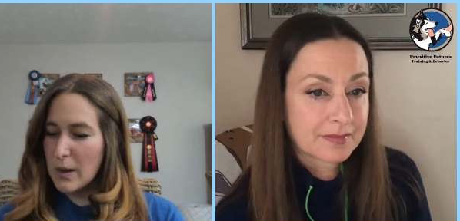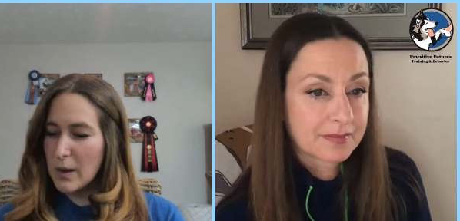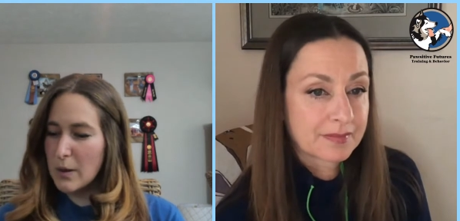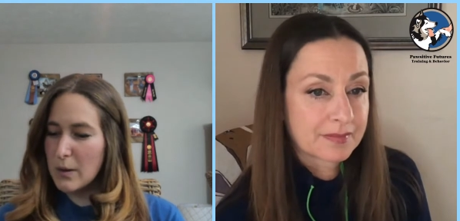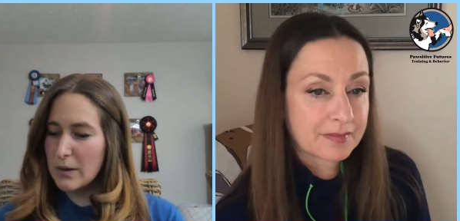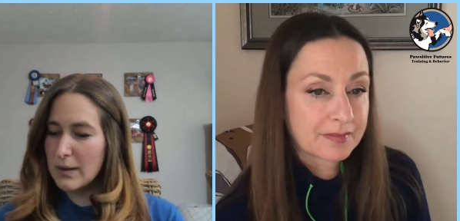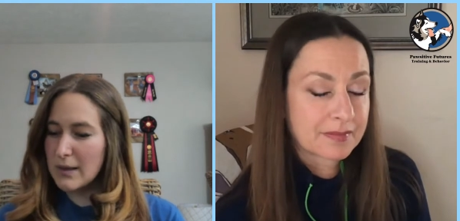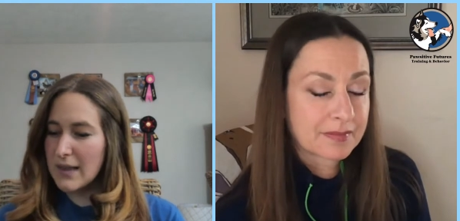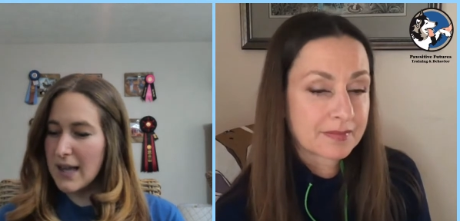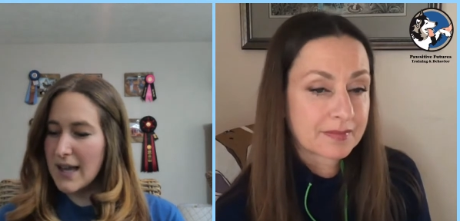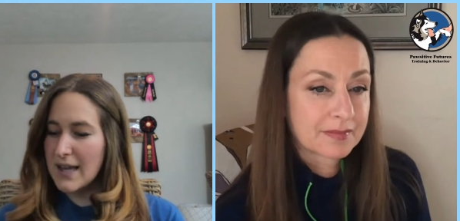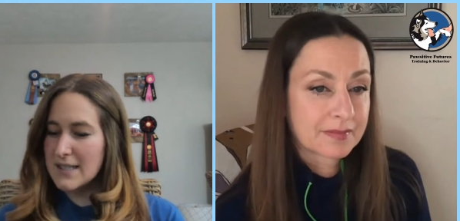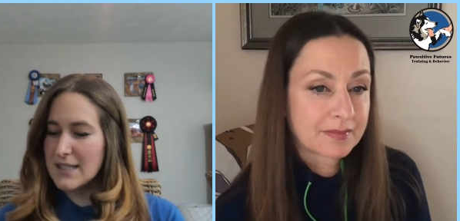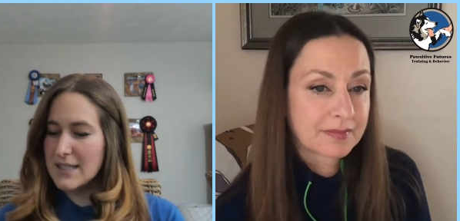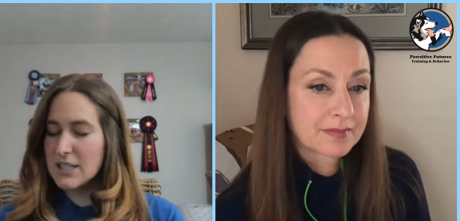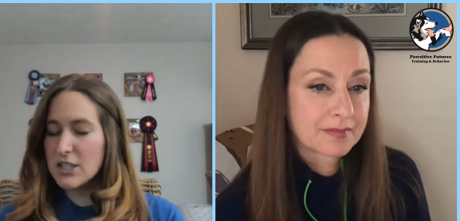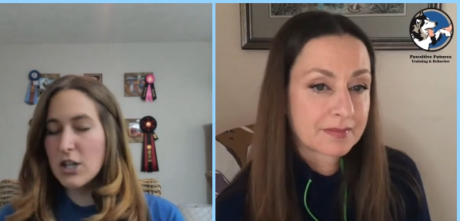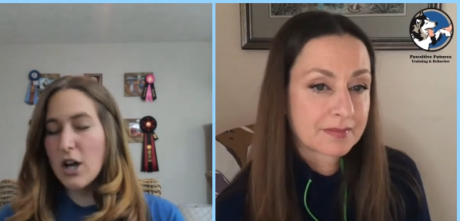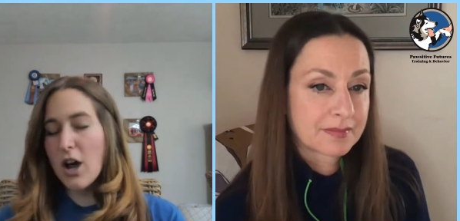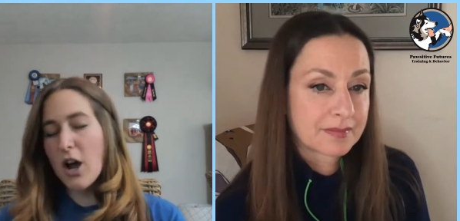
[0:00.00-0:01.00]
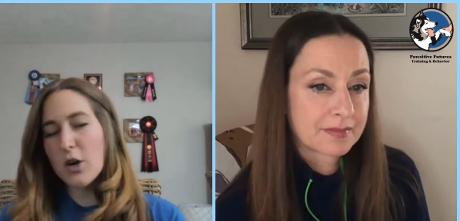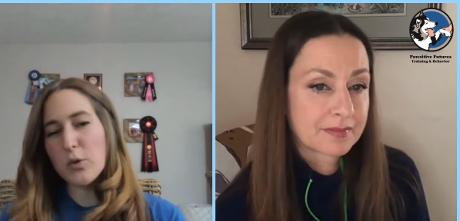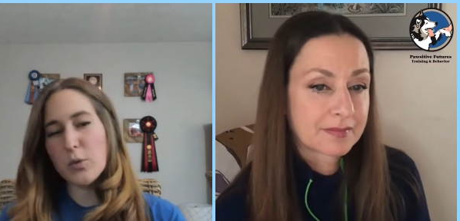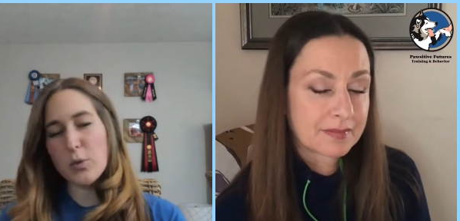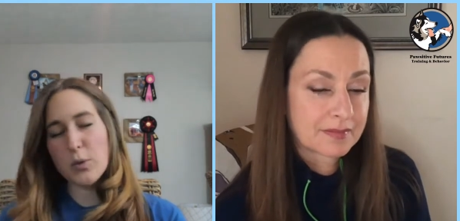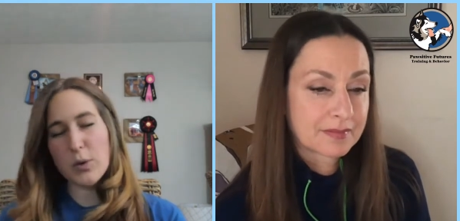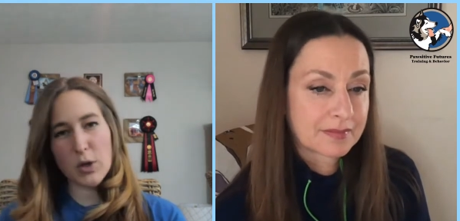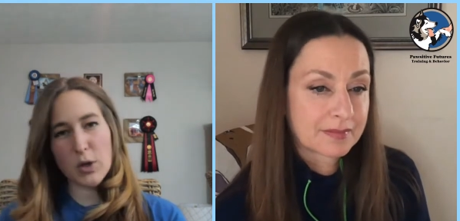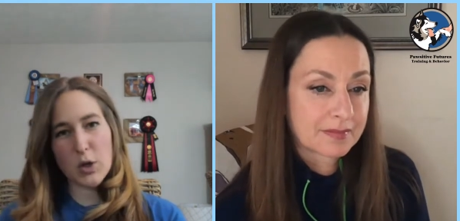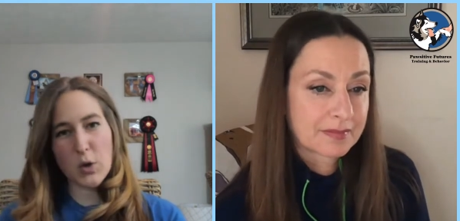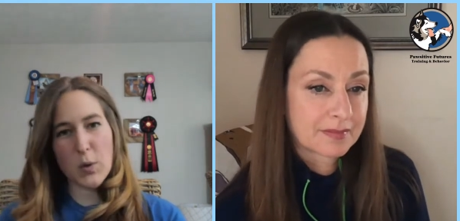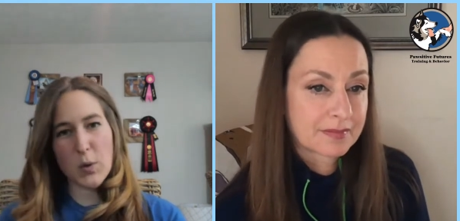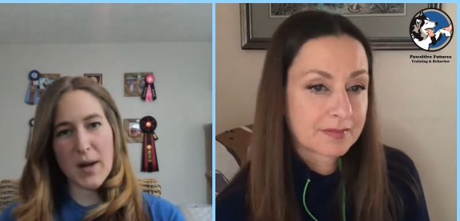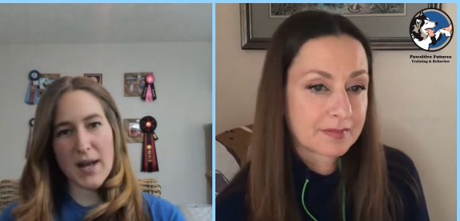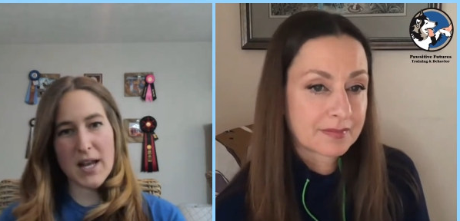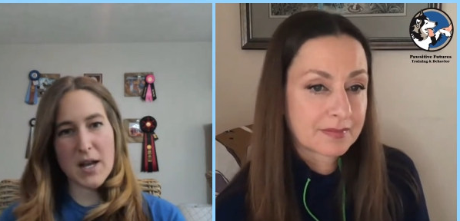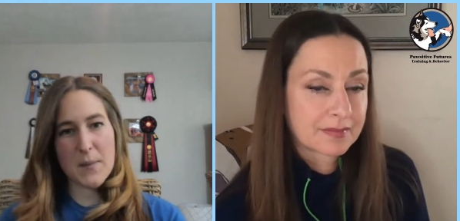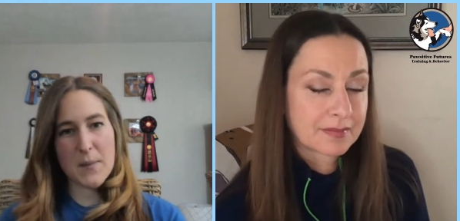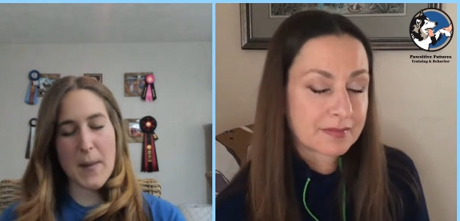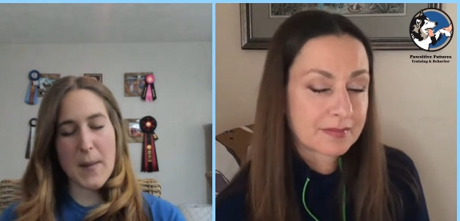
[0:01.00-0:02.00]
Speaker 1: let's talk real
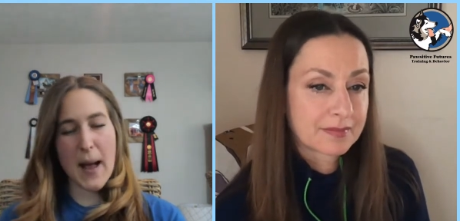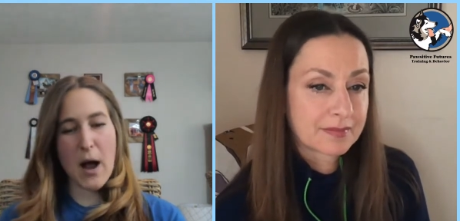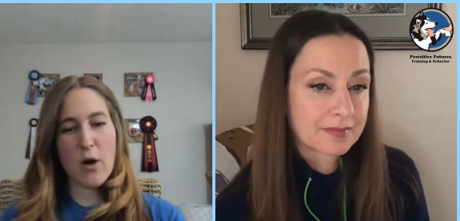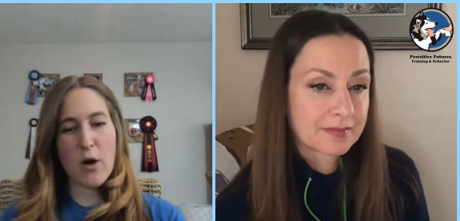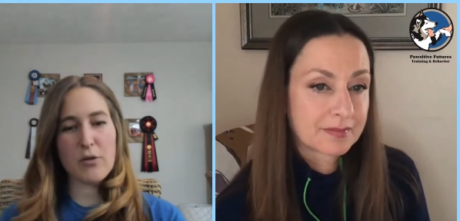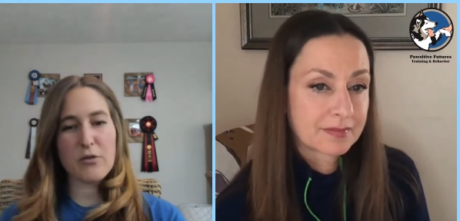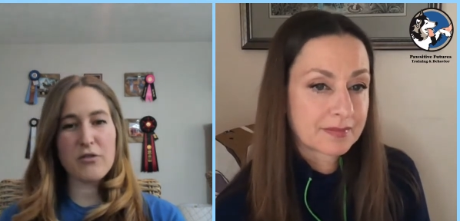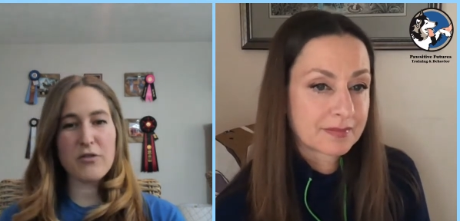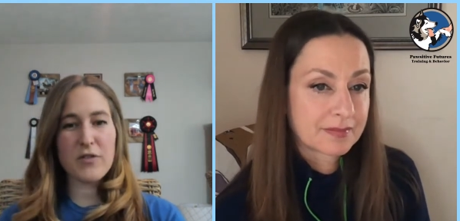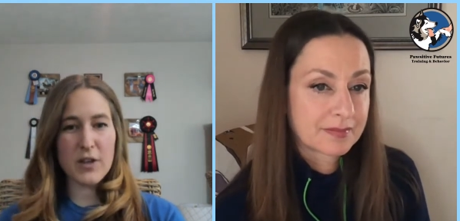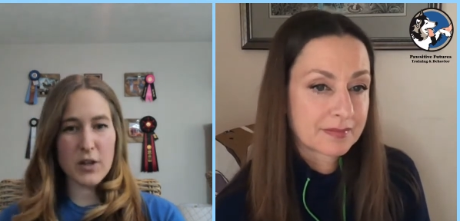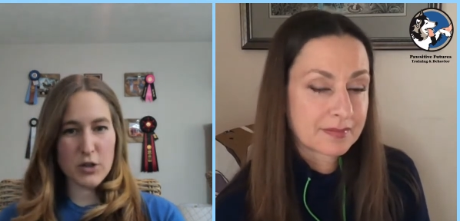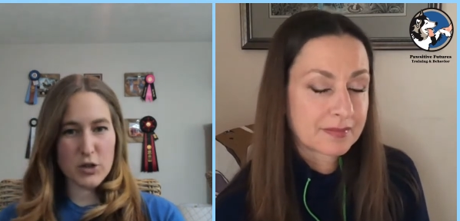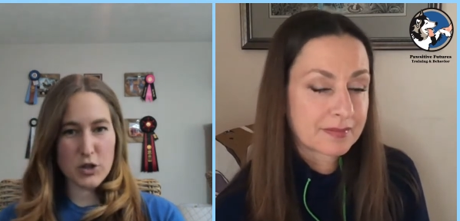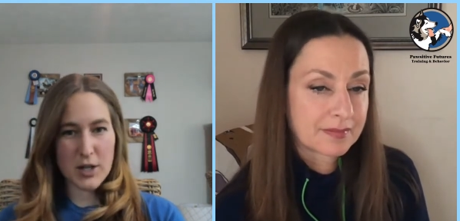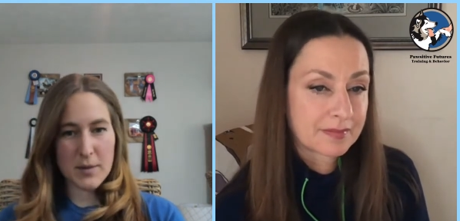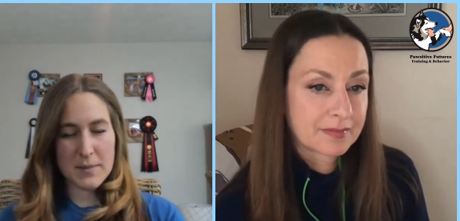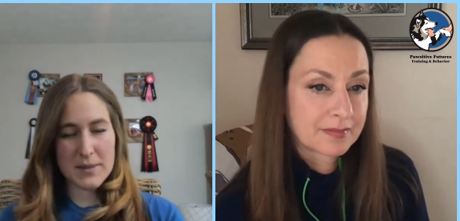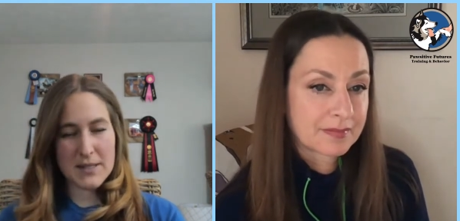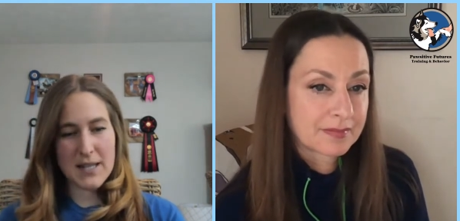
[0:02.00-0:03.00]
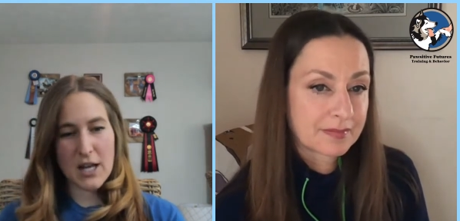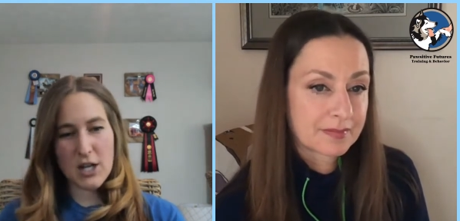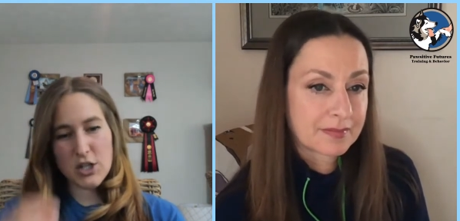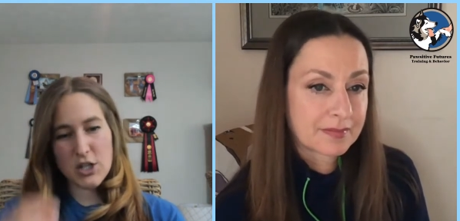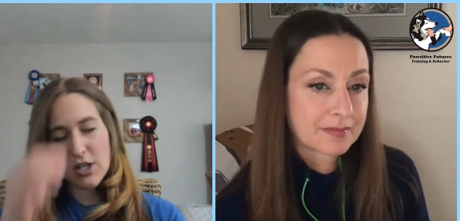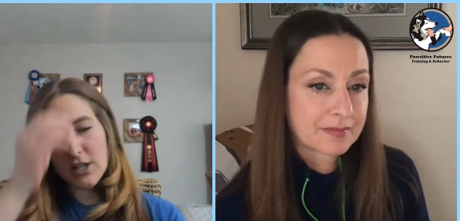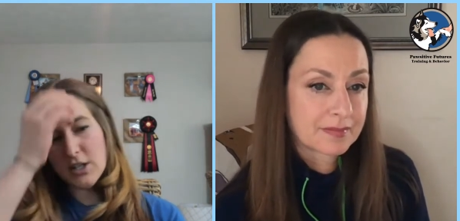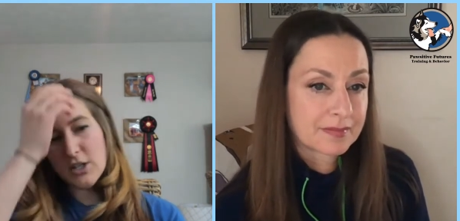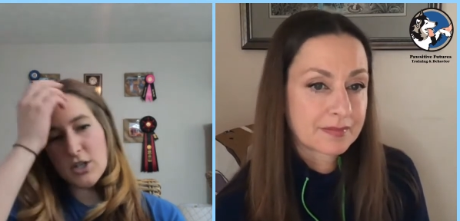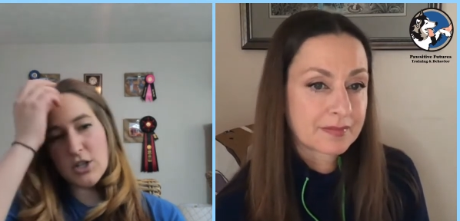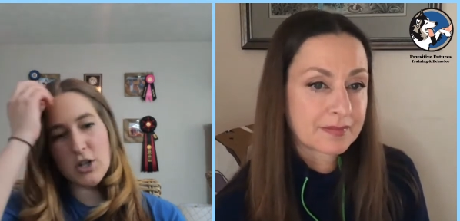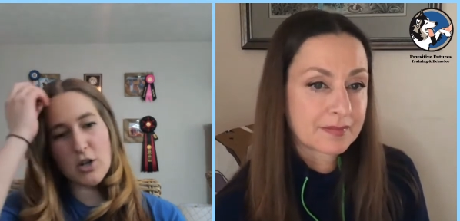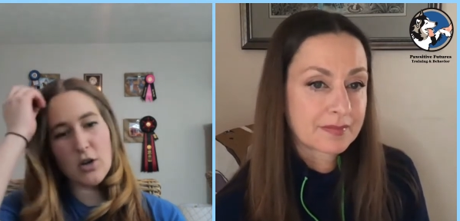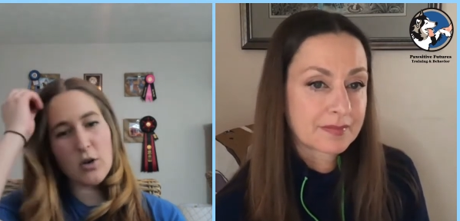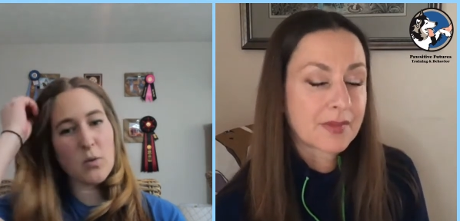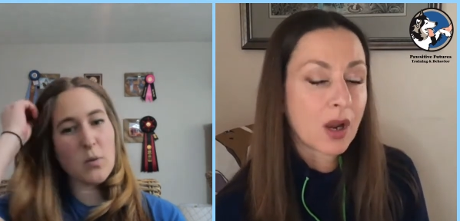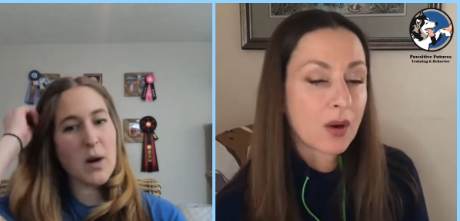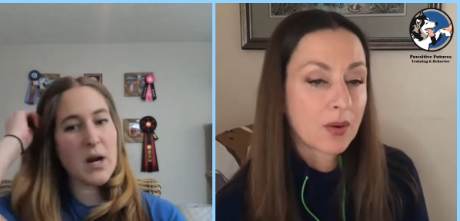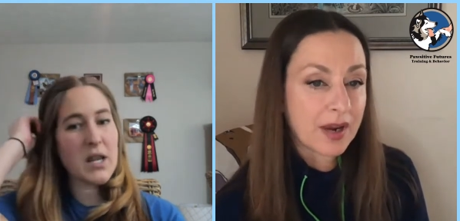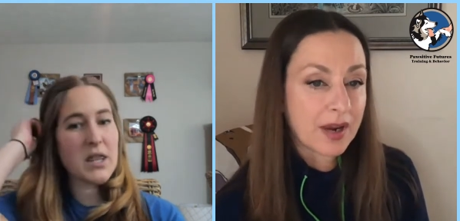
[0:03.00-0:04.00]
quick about field trip sessions
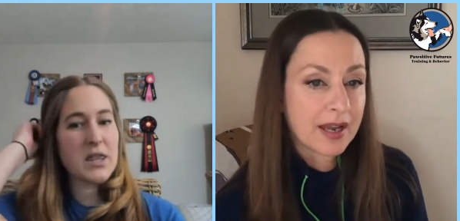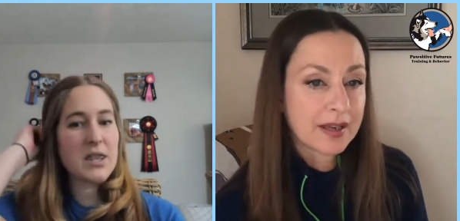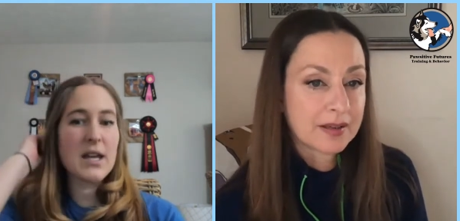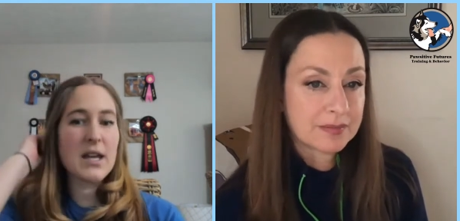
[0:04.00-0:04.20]
so one okay.